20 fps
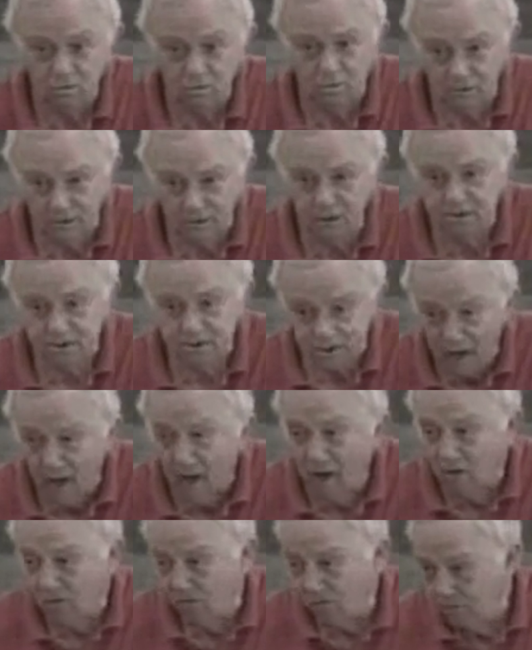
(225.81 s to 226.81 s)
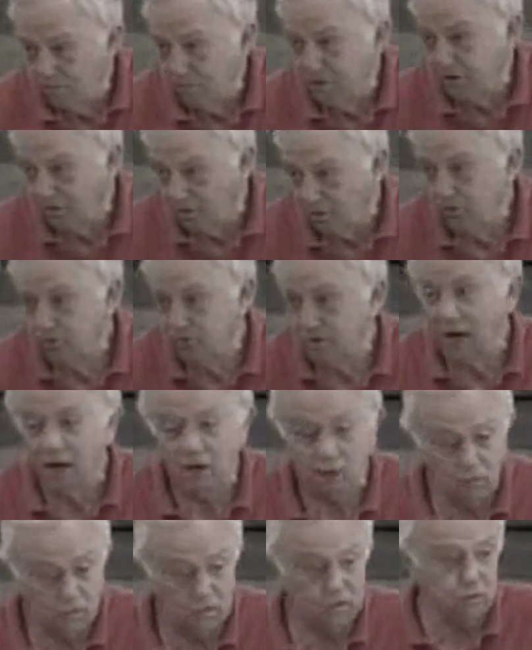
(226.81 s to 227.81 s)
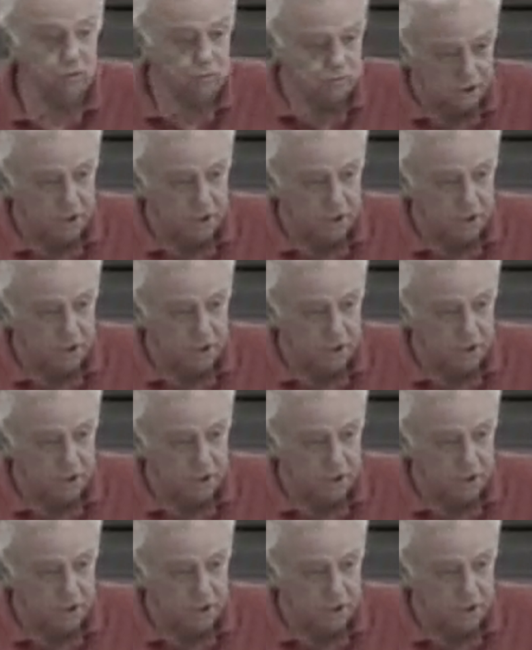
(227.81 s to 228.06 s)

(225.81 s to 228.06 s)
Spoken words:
this now because I want to